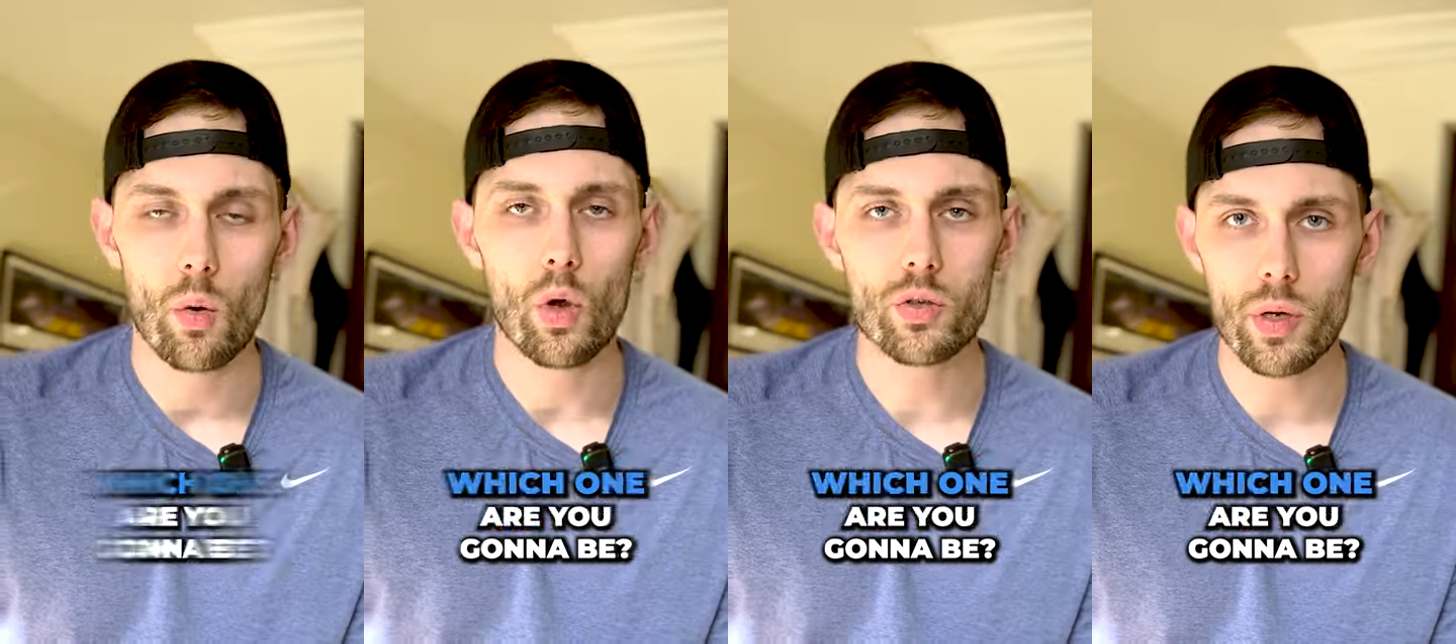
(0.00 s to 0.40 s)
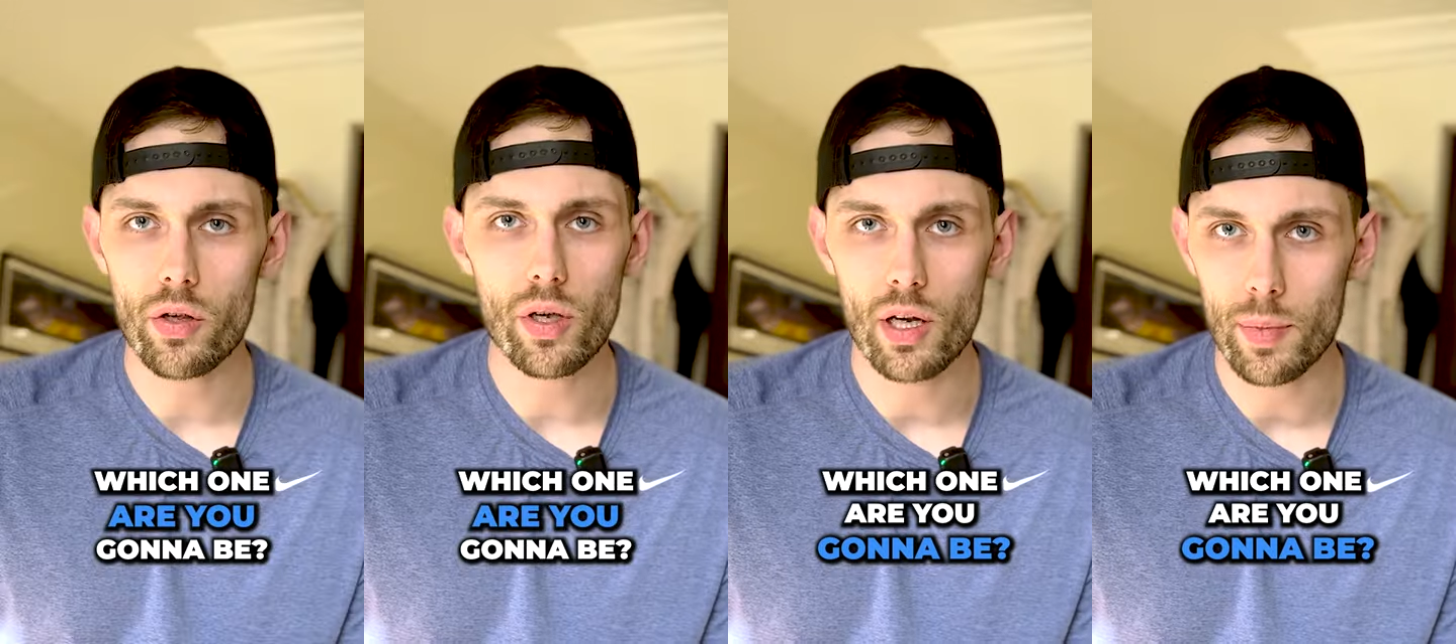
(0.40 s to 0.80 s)
Which one are
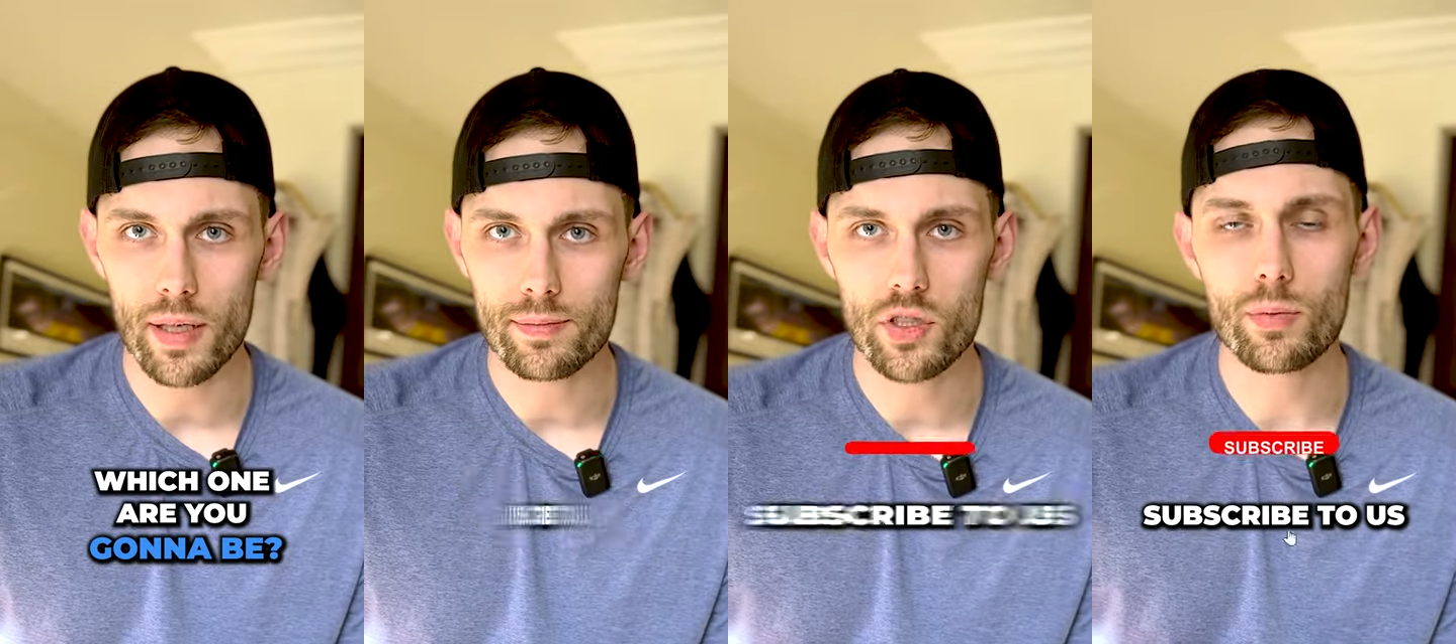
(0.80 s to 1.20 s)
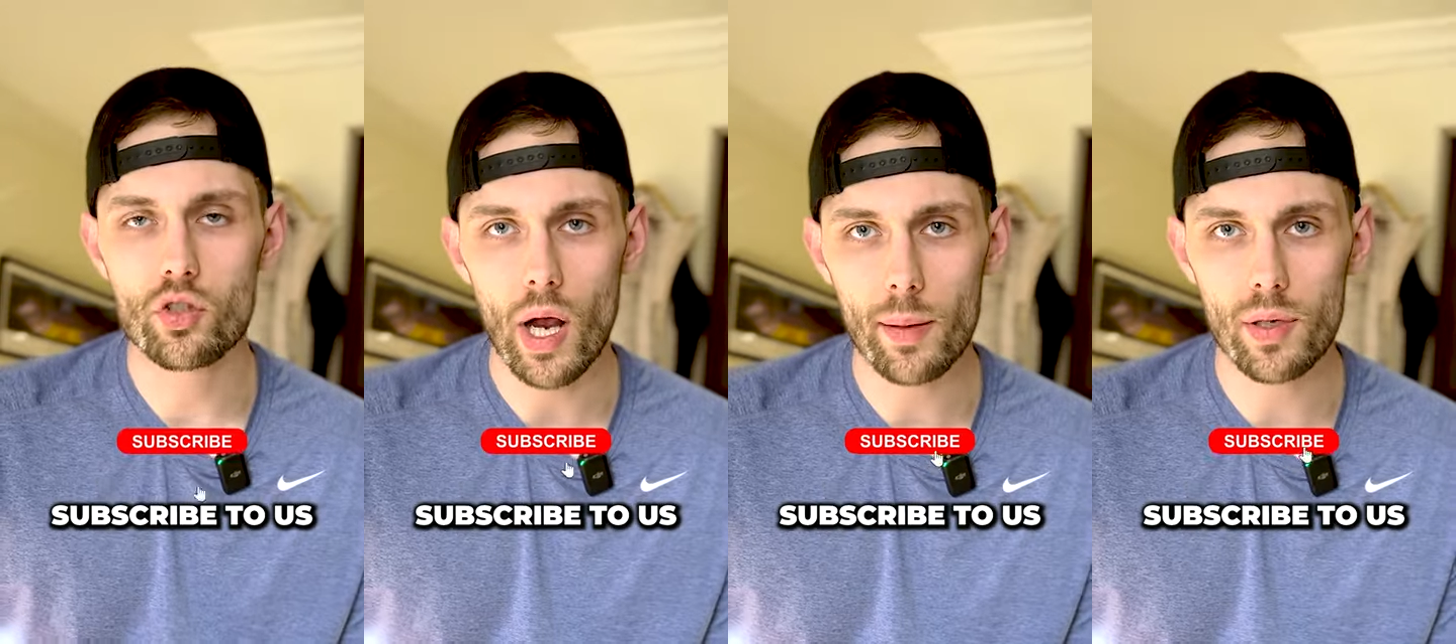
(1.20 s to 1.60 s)
you gonna be?
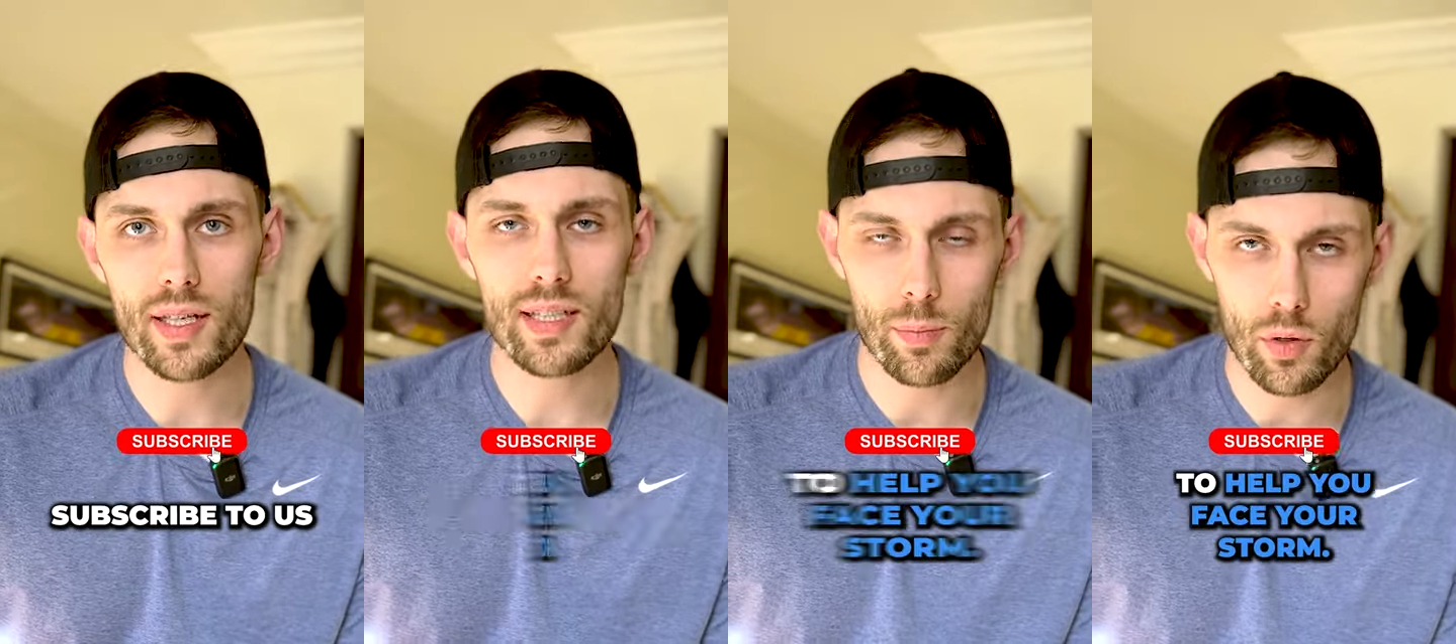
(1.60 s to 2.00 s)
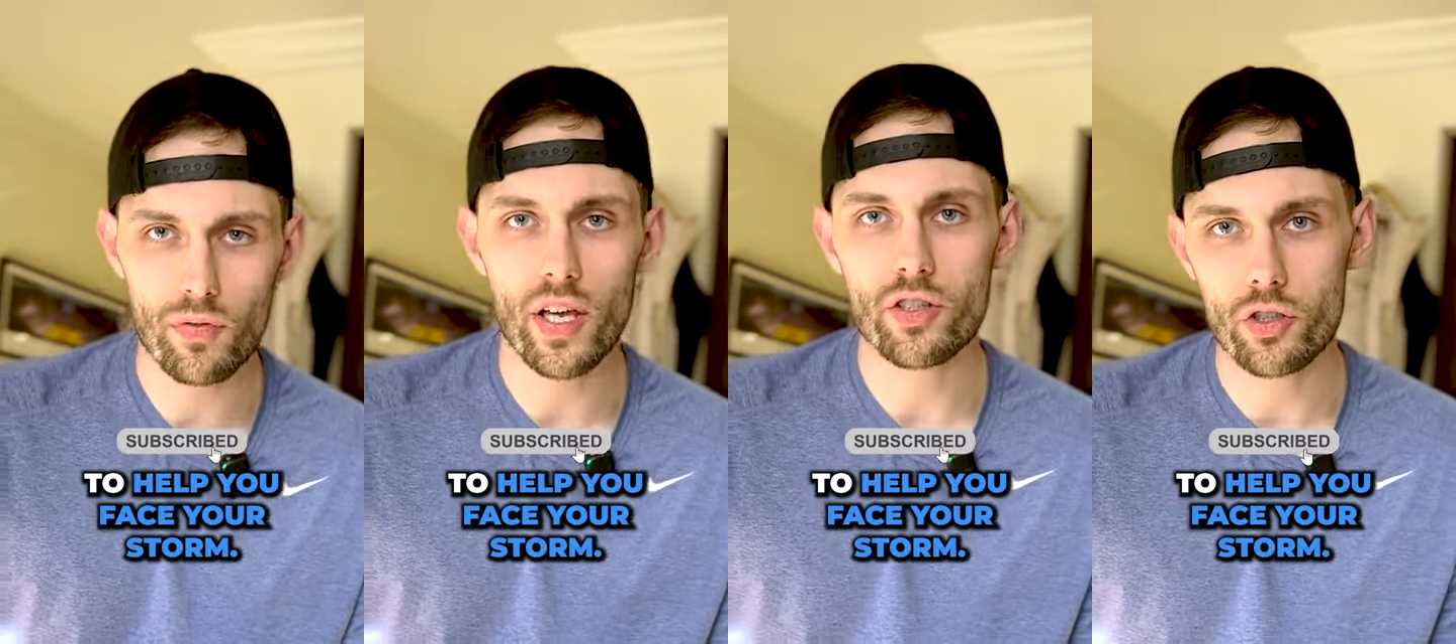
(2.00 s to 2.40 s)
Subscribe to us to help you
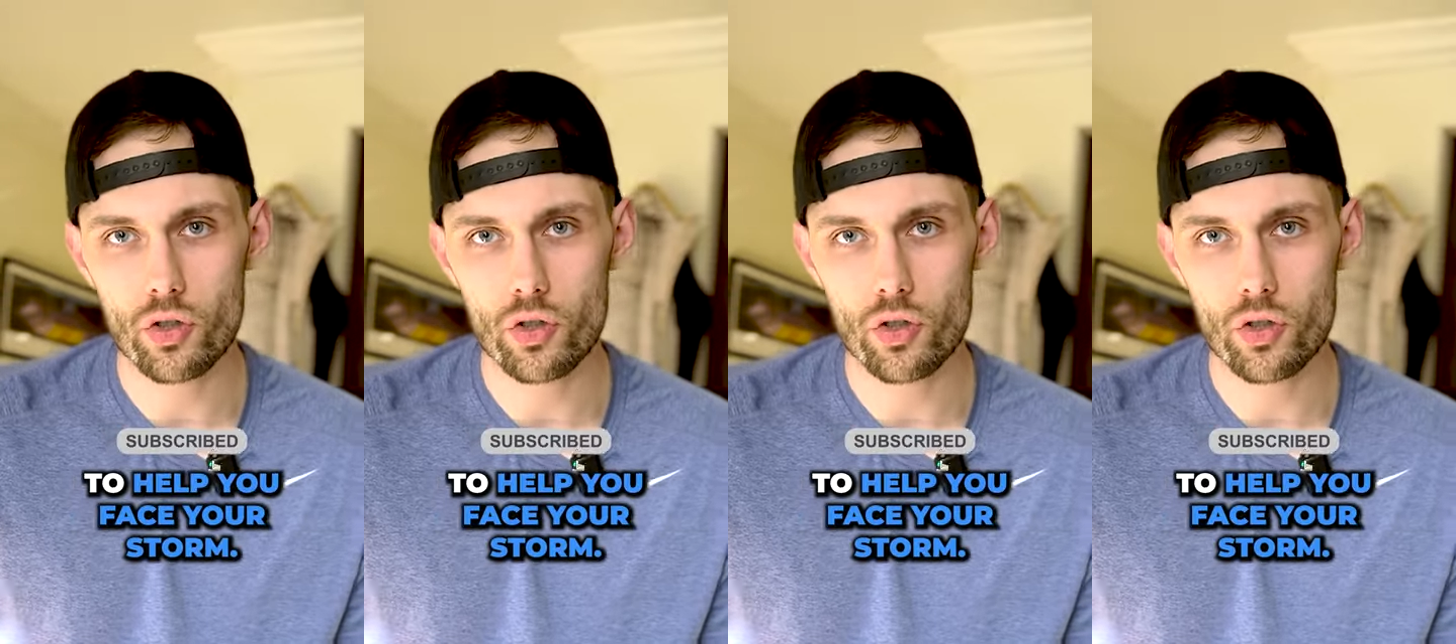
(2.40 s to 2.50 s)
face your